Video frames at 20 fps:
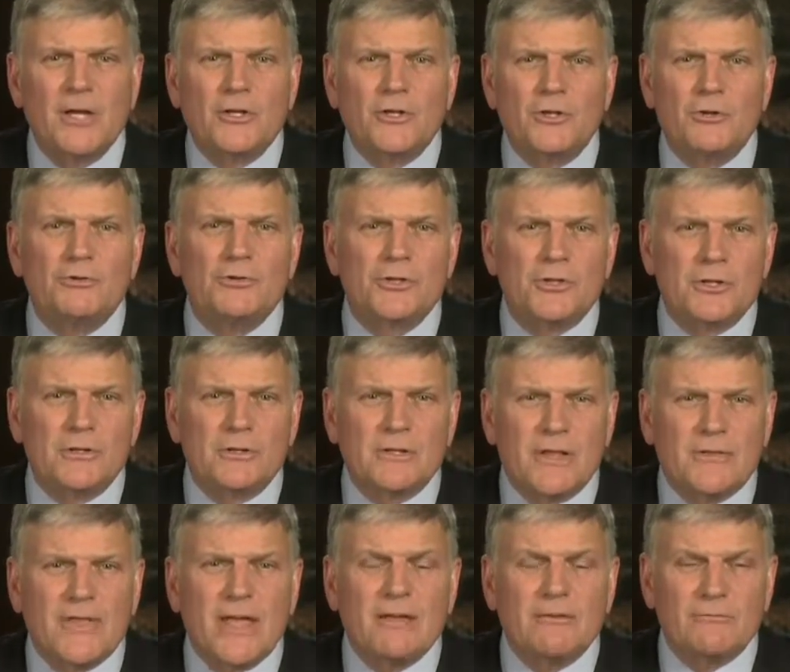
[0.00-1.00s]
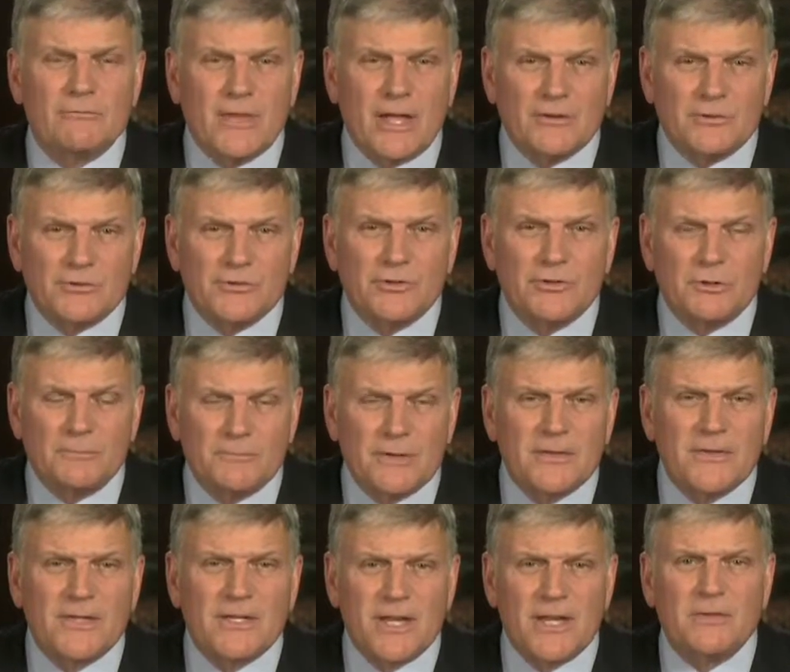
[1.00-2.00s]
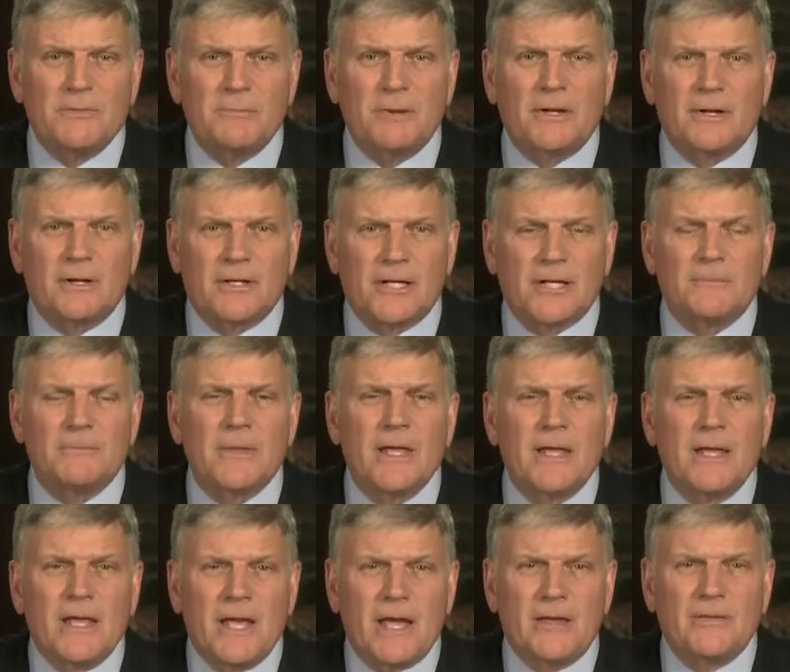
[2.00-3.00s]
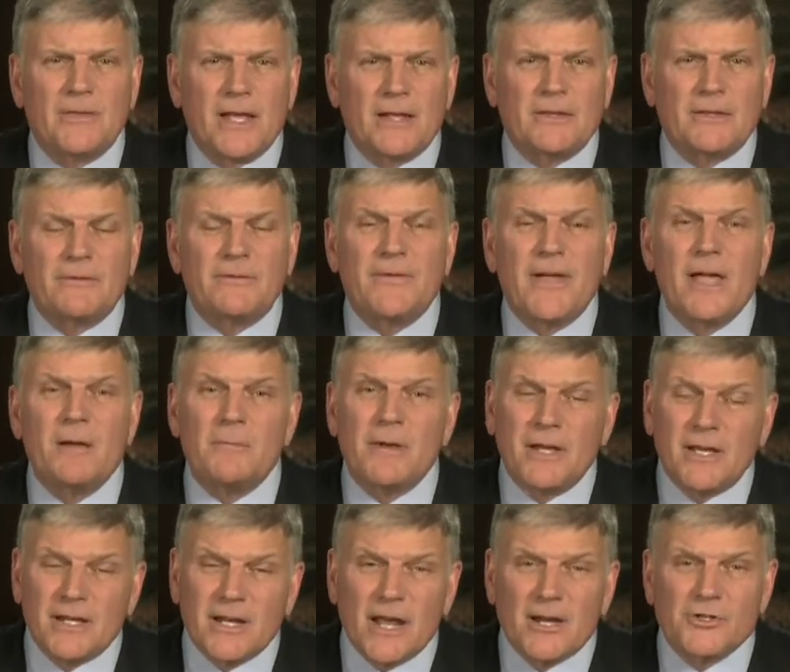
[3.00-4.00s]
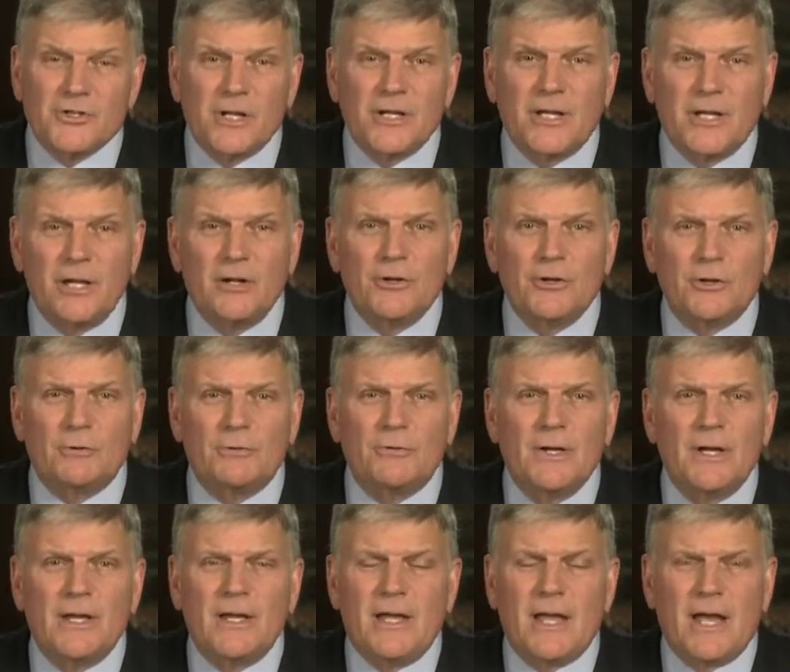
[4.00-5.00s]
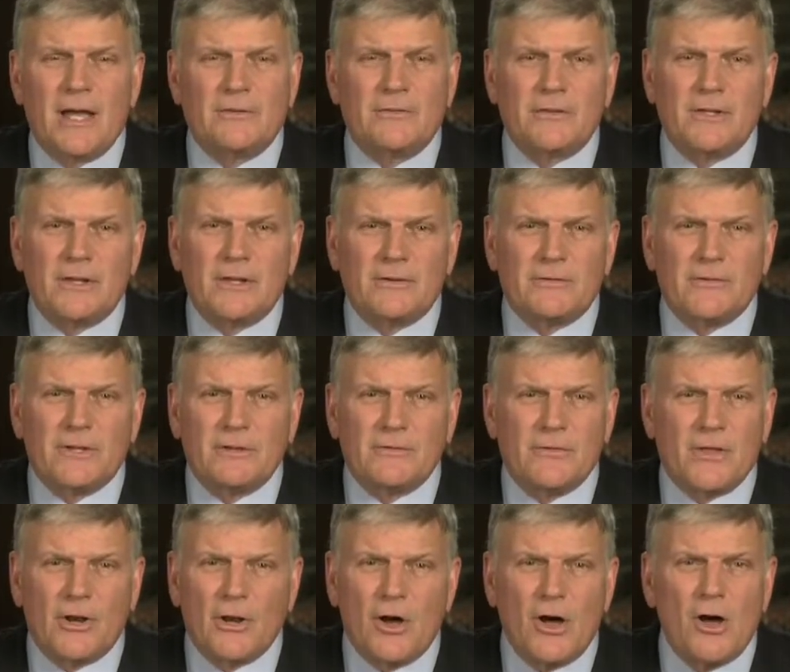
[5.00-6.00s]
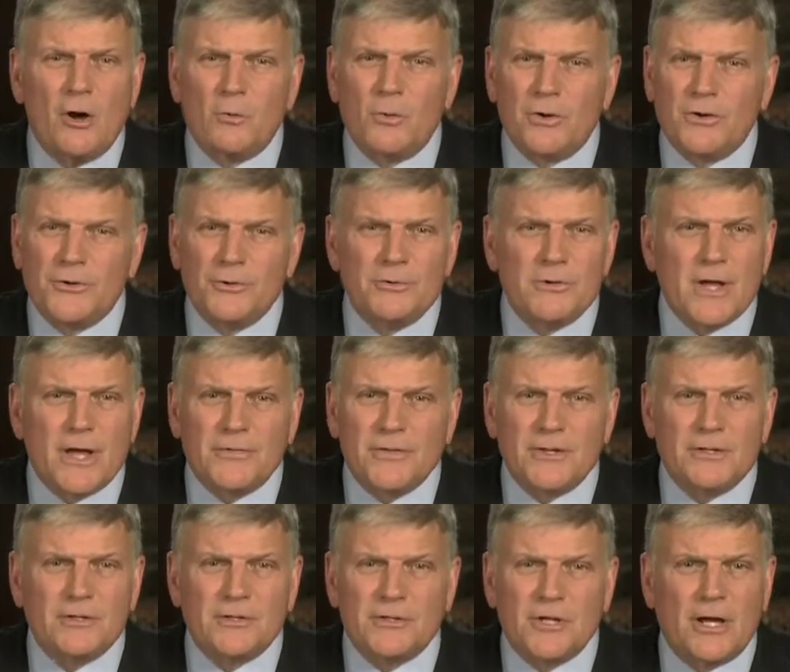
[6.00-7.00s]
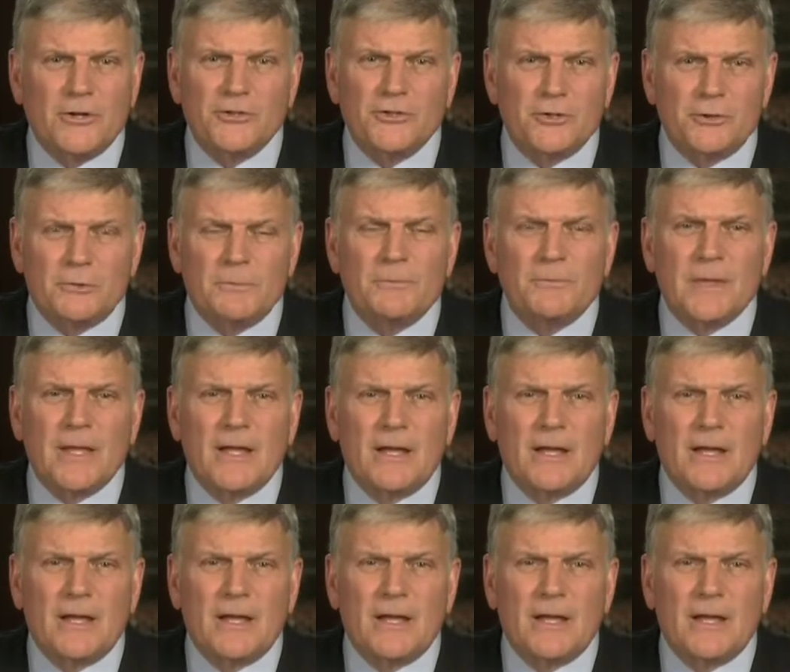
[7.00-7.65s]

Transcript: you should that should be the death penalty, and that the family can actually kill you, and the law will do nothing to touch you.